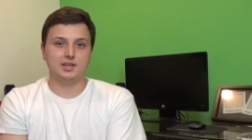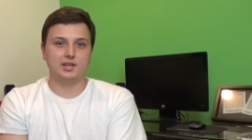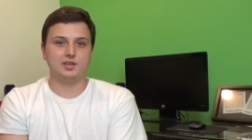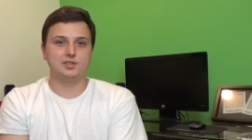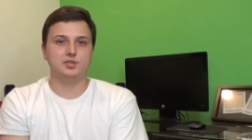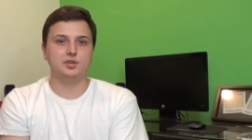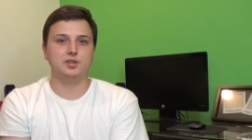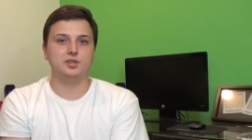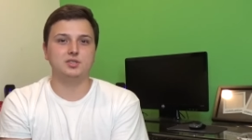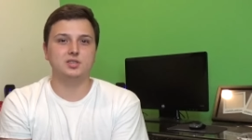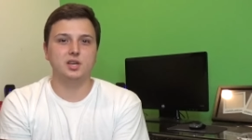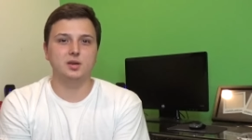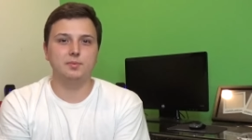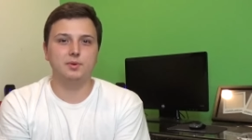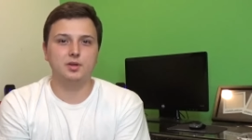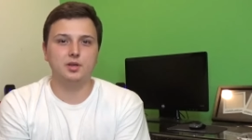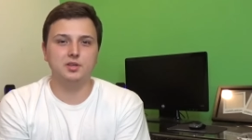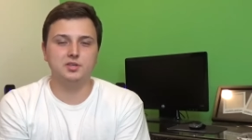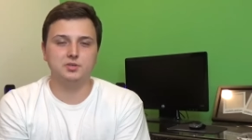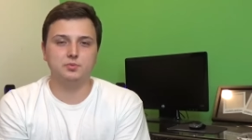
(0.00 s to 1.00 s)
I guess you could say,
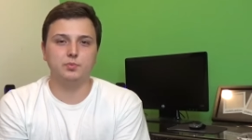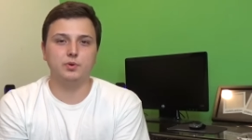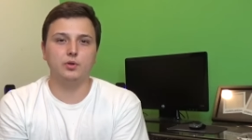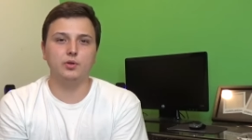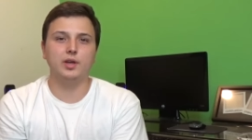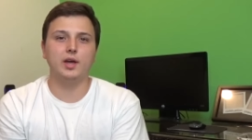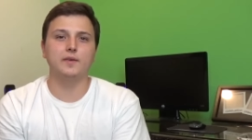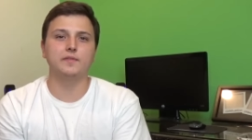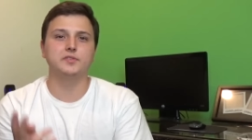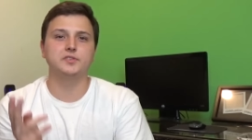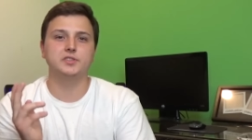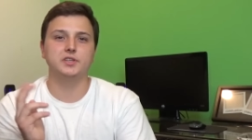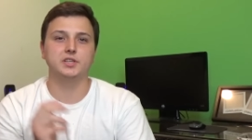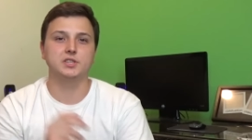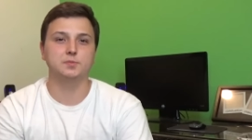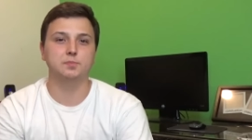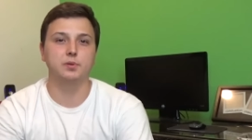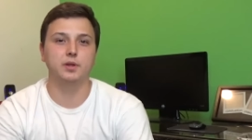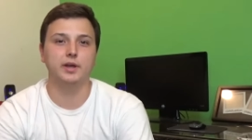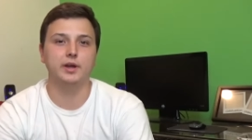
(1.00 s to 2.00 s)
because we only have
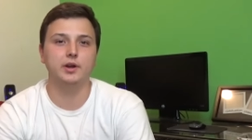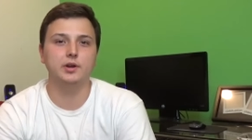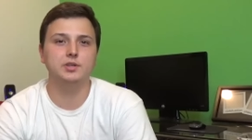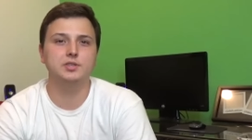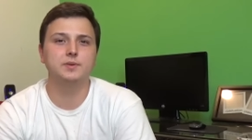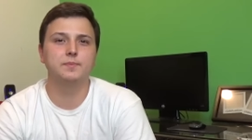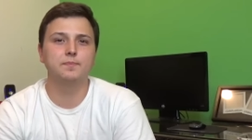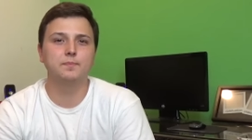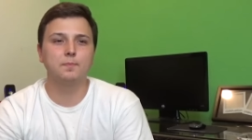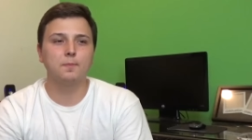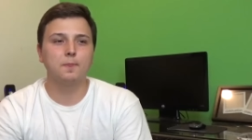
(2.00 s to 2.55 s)
six players